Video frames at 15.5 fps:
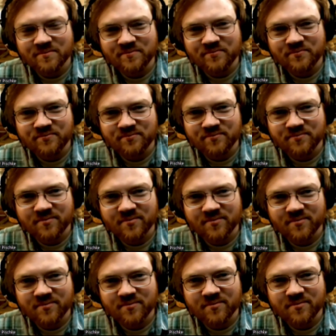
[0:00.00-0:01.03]

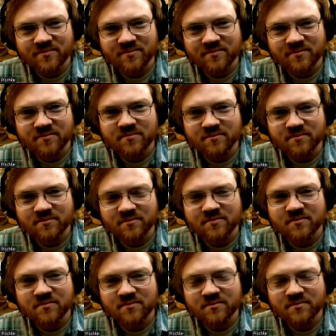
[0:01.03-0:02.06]

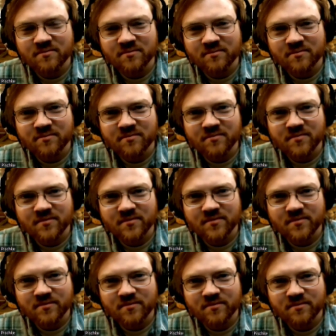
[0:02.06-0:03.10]

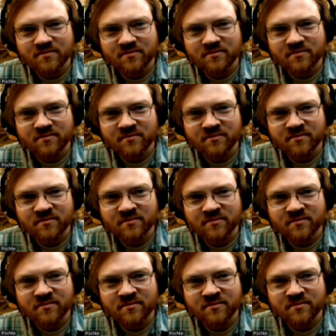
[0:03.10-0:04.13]

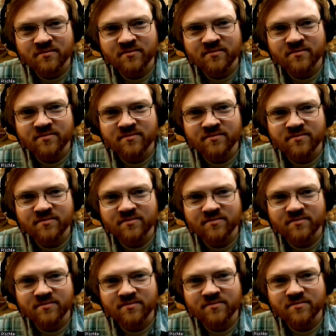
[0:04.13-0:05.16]

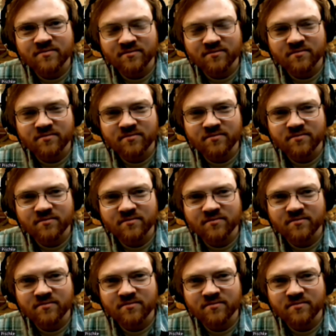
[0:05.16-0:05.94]
No words are spoken by the person on screen.